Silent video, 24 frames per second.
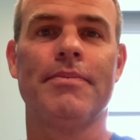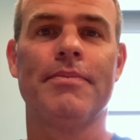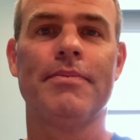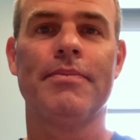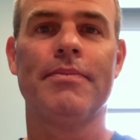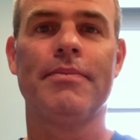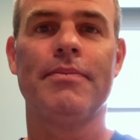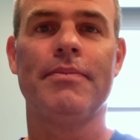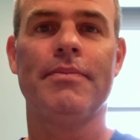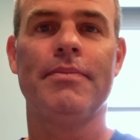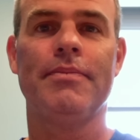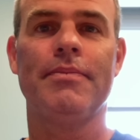
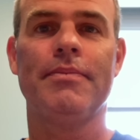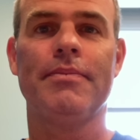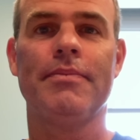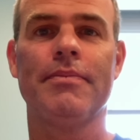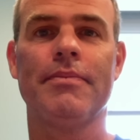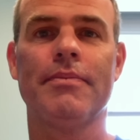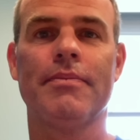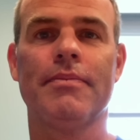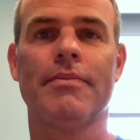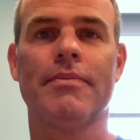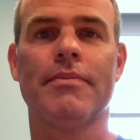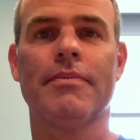
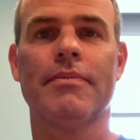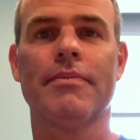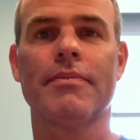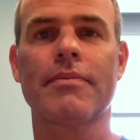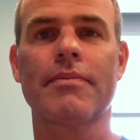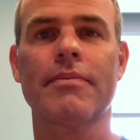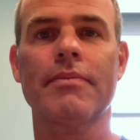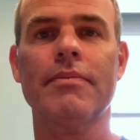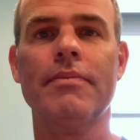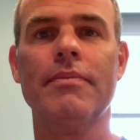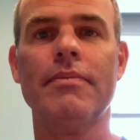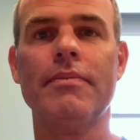
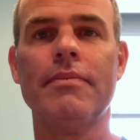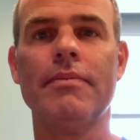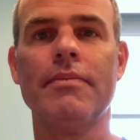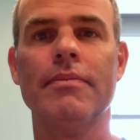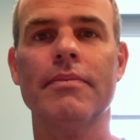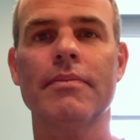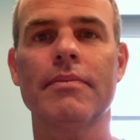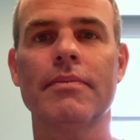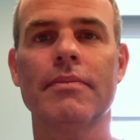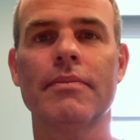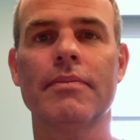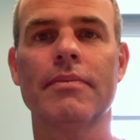
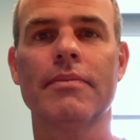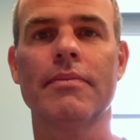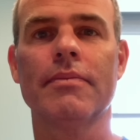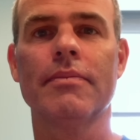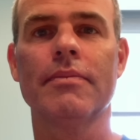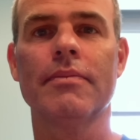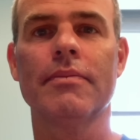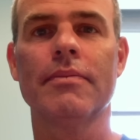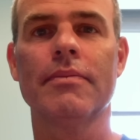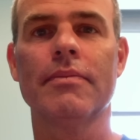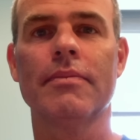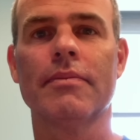
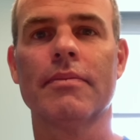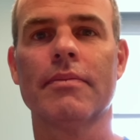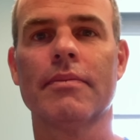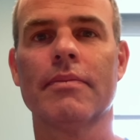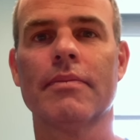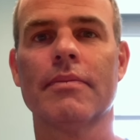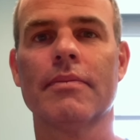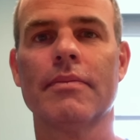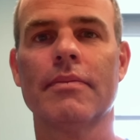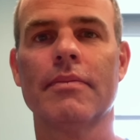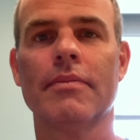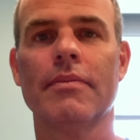
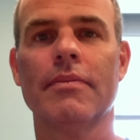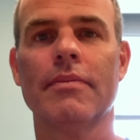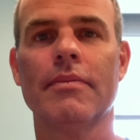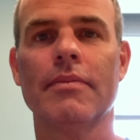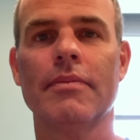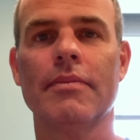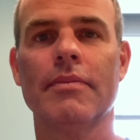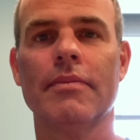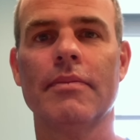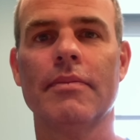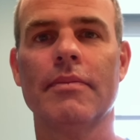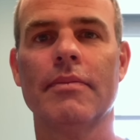
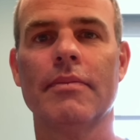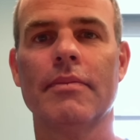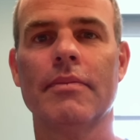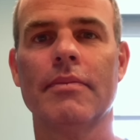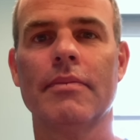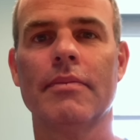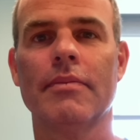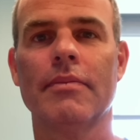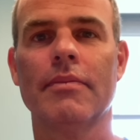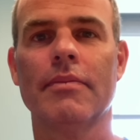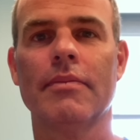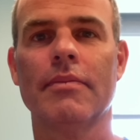
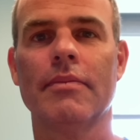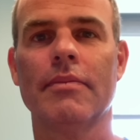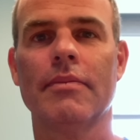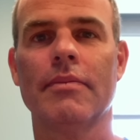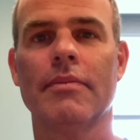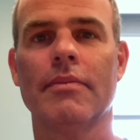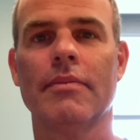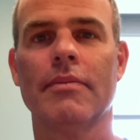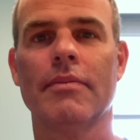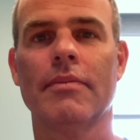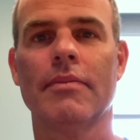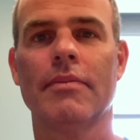
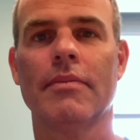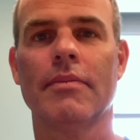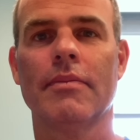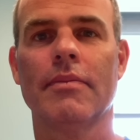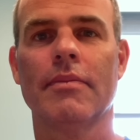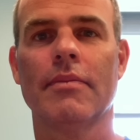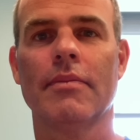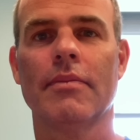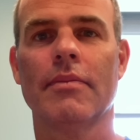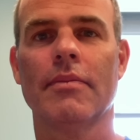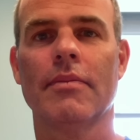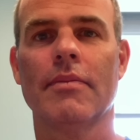
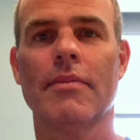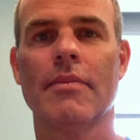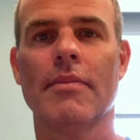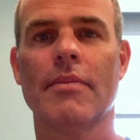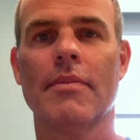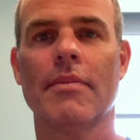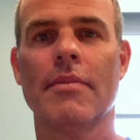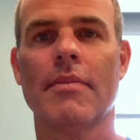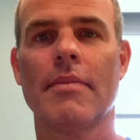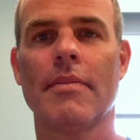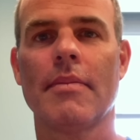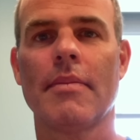
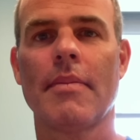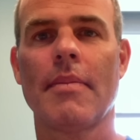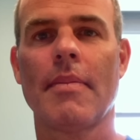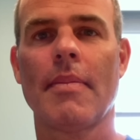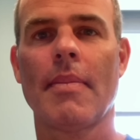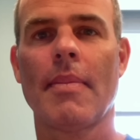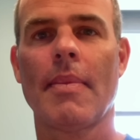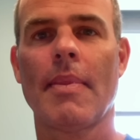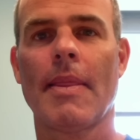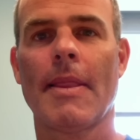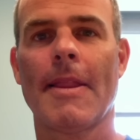(not speaking)